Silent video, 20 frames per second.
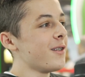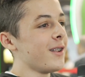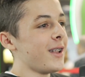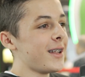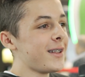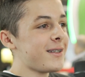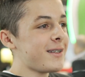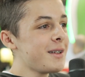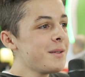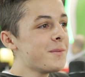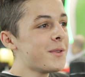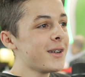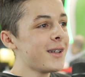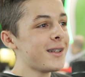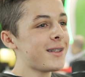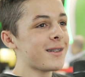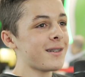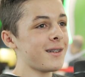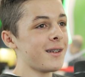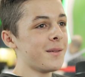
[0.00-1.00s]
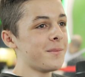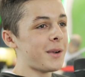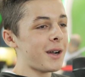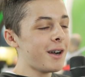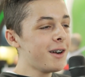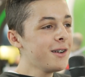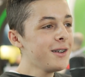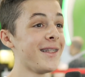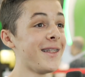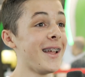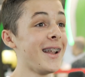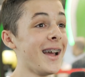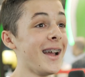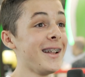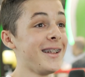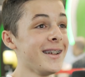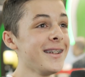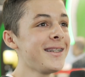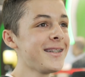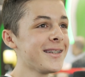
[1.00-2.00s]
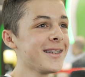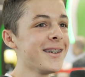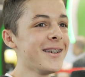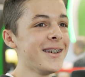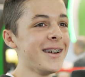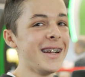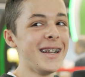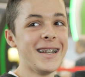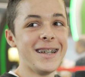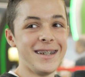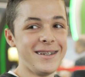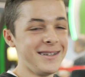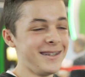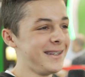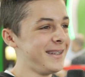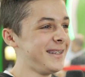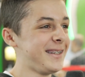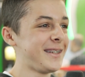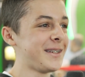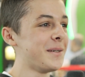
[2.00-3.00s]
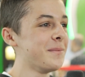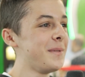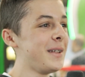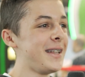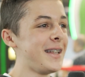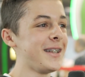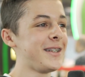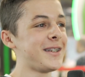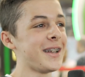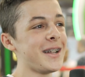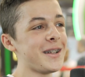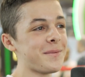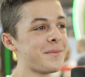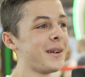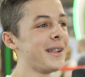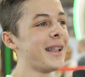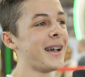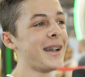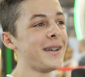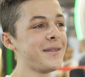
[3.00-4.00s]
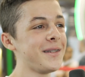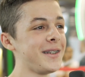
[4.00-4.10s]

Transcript: Let's see what it's about." Then I did so, and it completely changed my life.